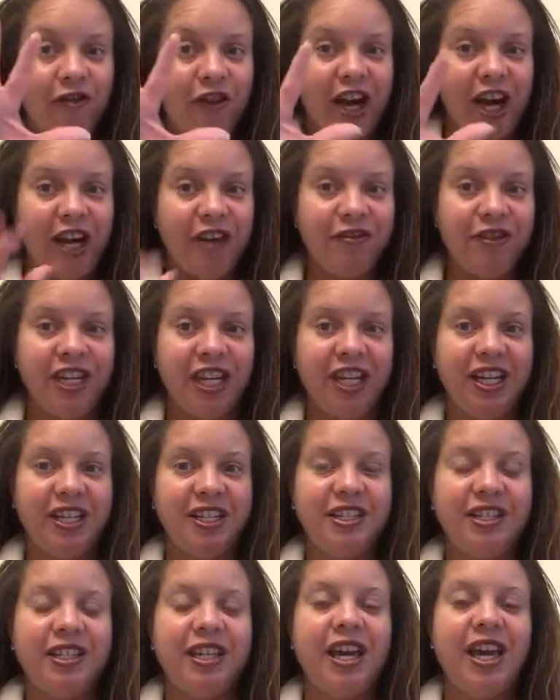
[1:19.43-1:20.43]
five
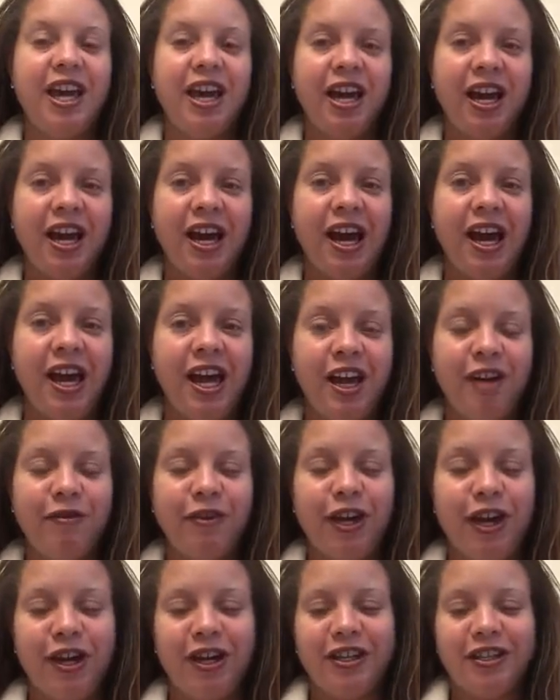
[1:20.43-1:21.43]
days, I
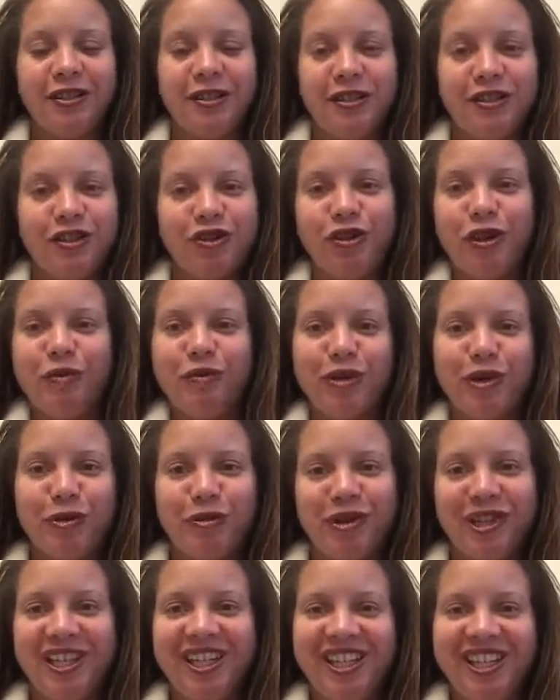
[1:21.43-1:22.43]
have lost, drum
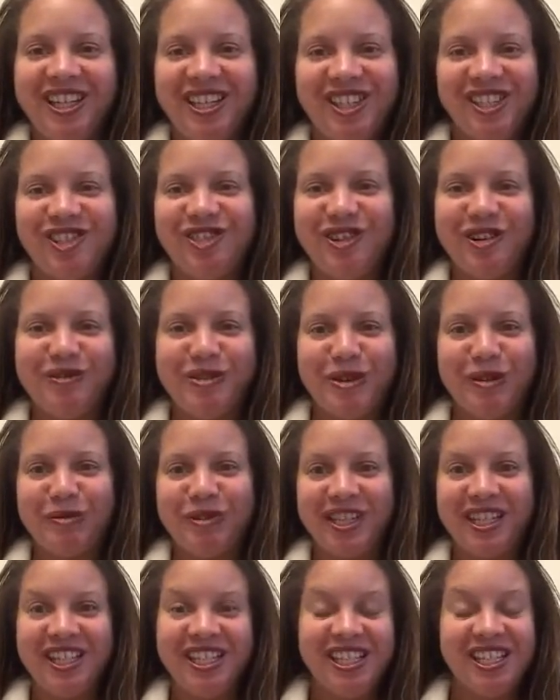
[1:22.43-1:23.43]
roll please, drum roll
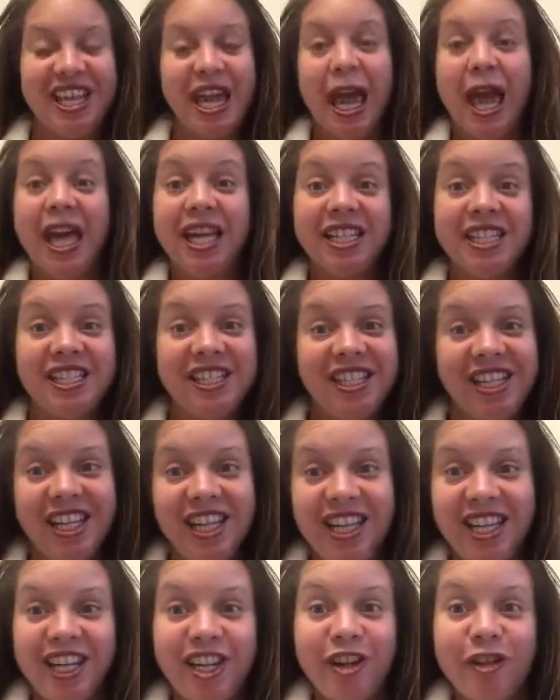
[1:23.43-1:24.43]
please,
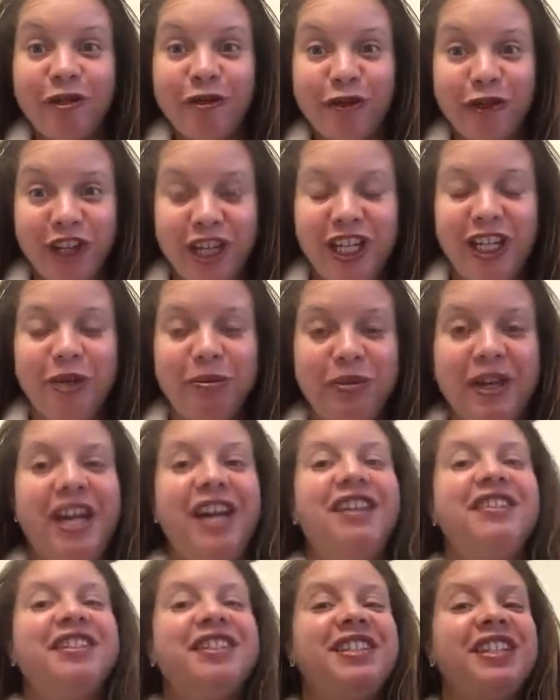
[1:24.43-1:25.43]
10 freaking
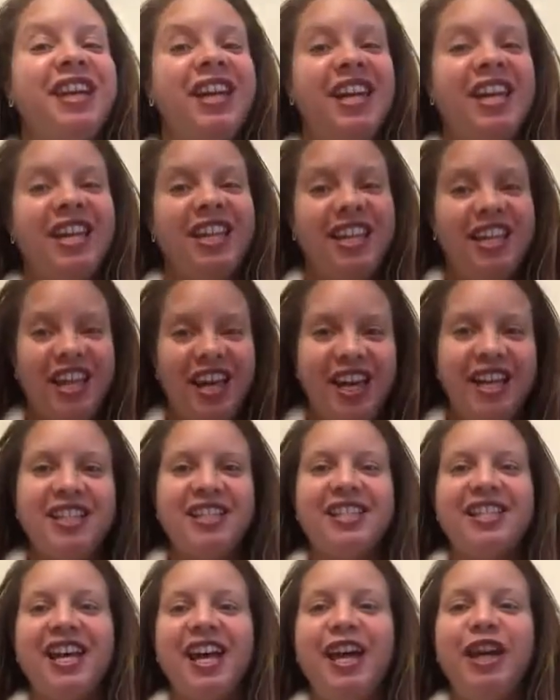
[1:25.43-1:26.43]
pounds.
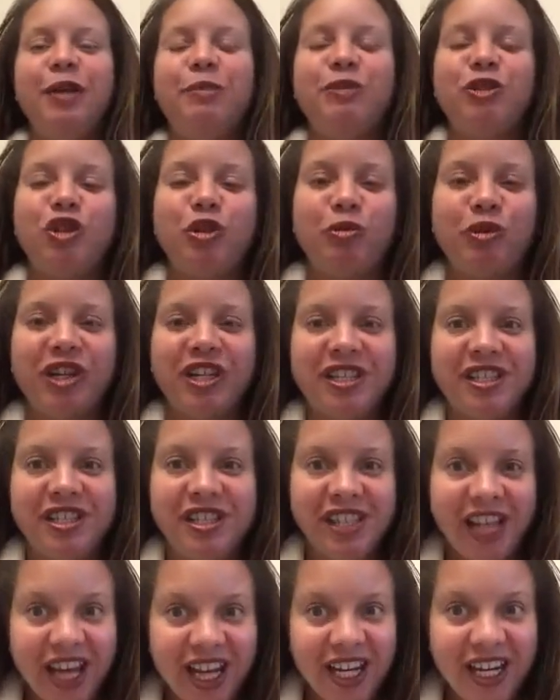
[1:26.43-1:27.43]
Yes, I am super
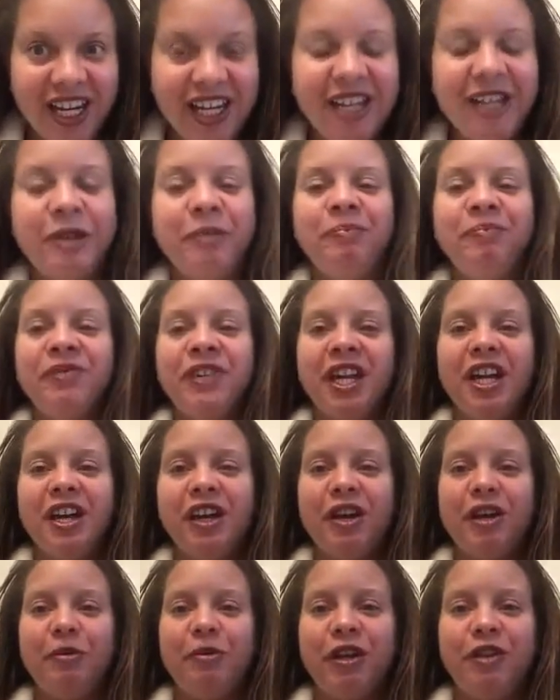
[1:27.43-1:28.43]
excited.
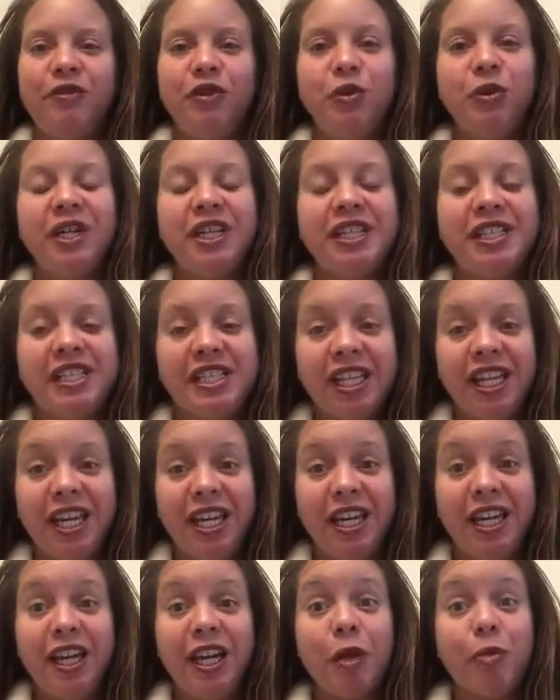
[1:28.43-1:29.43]
Um, if you want to
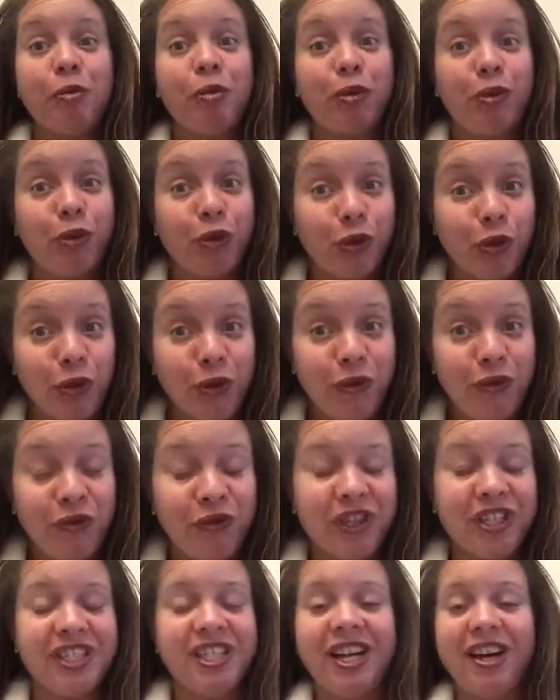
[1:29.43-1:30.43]
see proof,
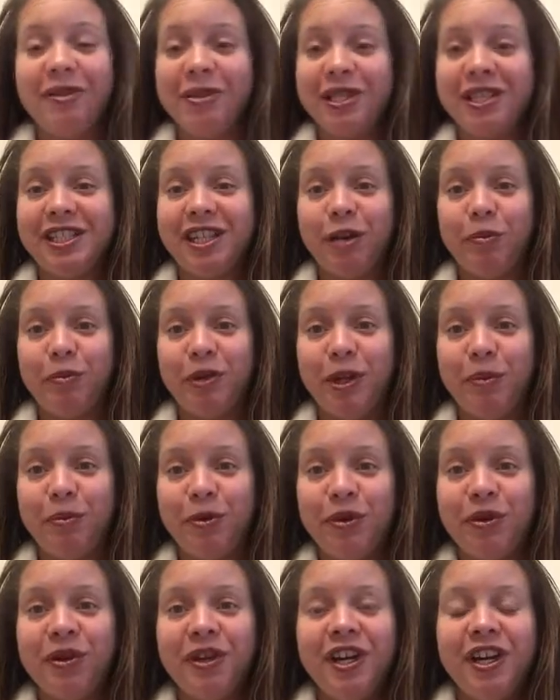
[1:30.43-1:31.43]
because I always tell
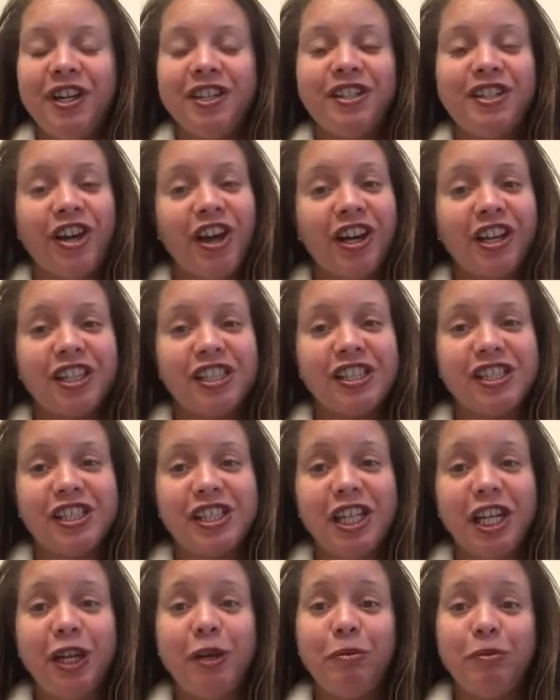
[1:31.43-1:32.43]
people, talk is
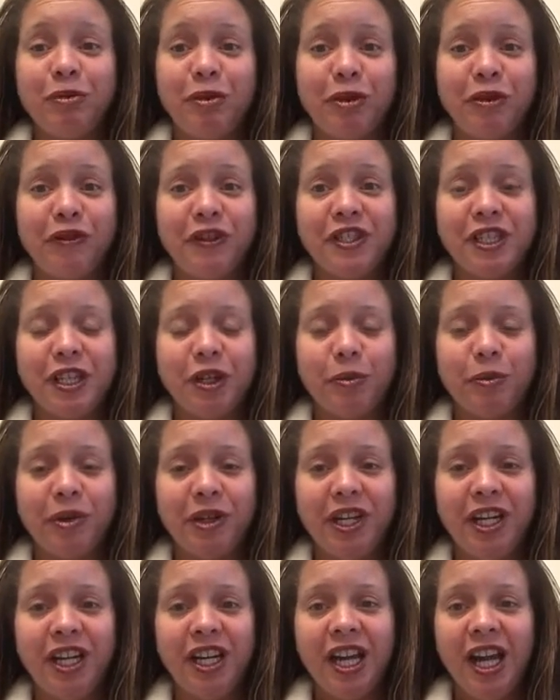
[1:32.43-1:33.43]
cheap, proof is in a
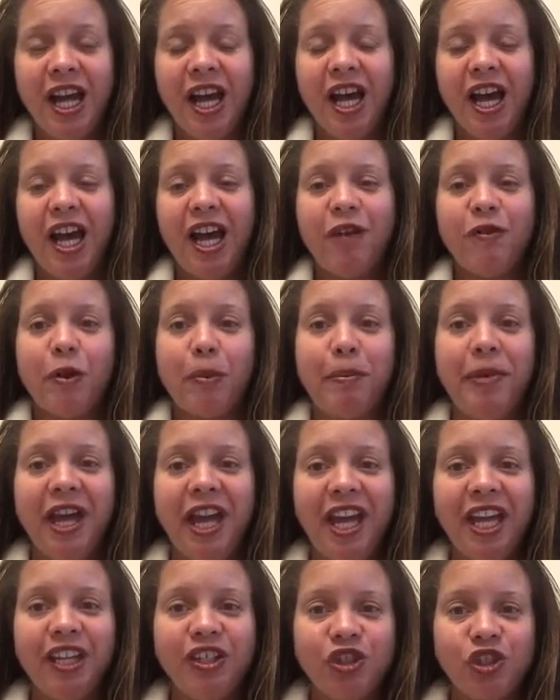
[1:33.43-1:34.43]
pudding. I have a
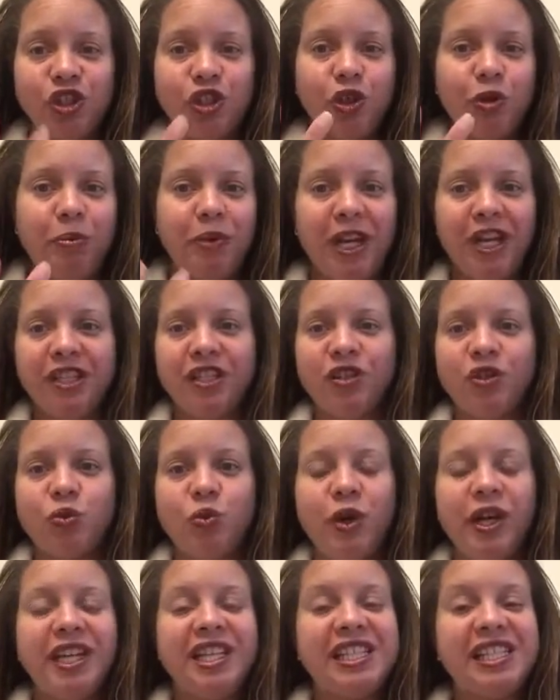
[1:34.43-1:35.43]
page, two pages.
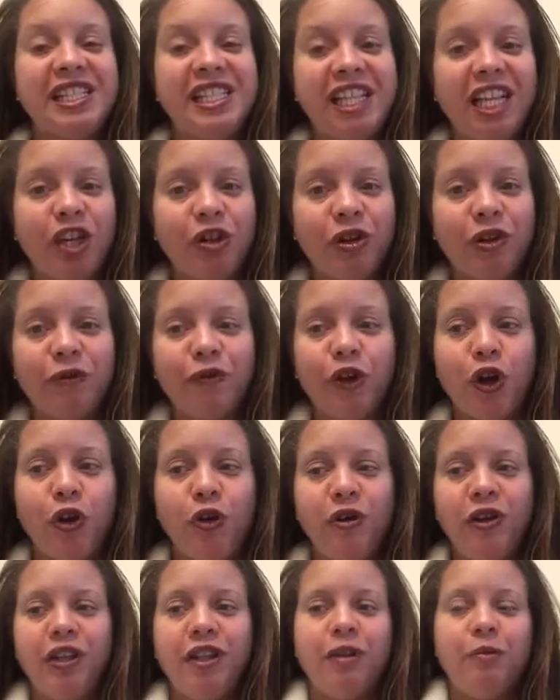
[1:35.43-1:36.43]
One is secret for
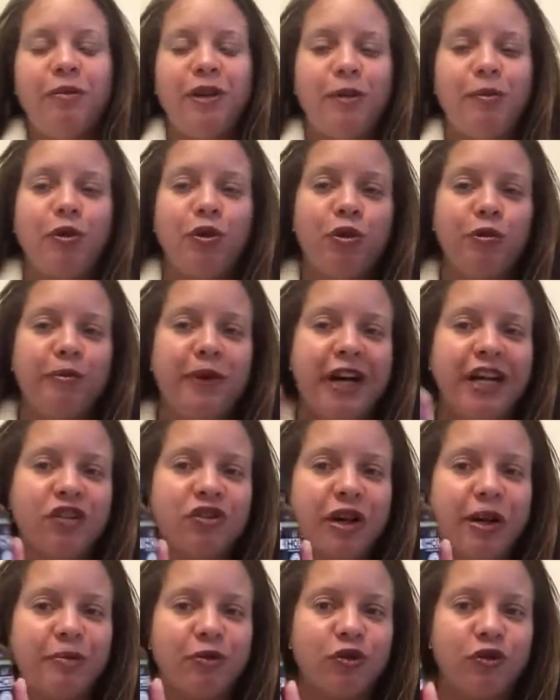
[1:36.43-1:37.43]
only the people who buy
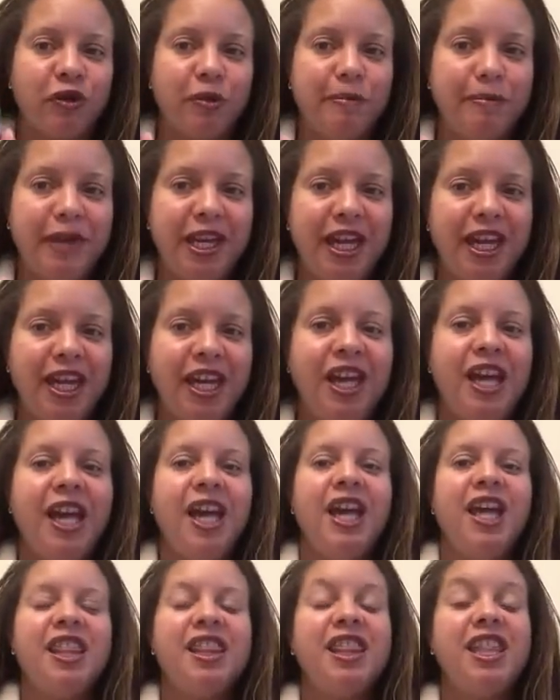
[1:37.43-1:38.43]
drops from me.
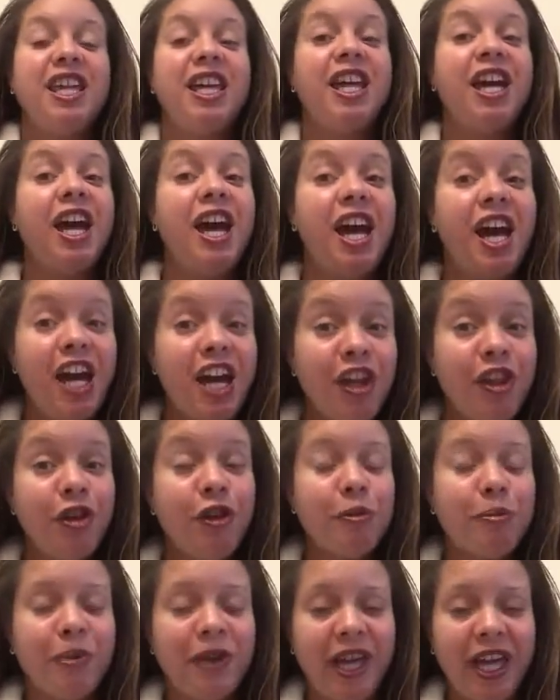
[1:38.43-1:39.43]
The
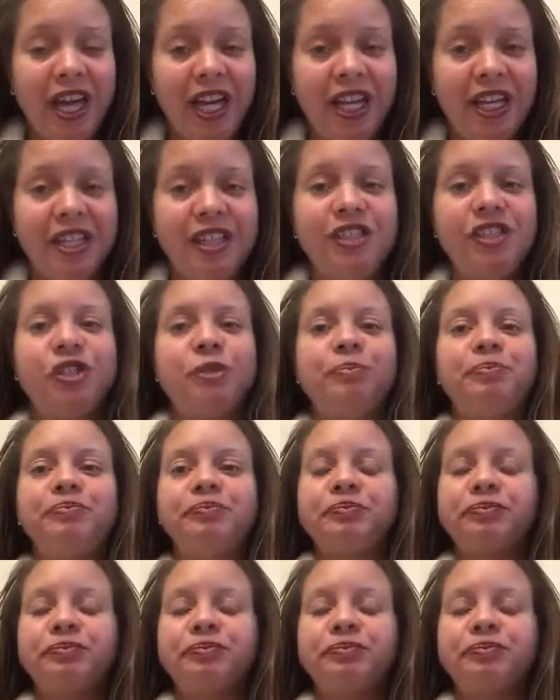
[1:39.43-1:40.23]
other page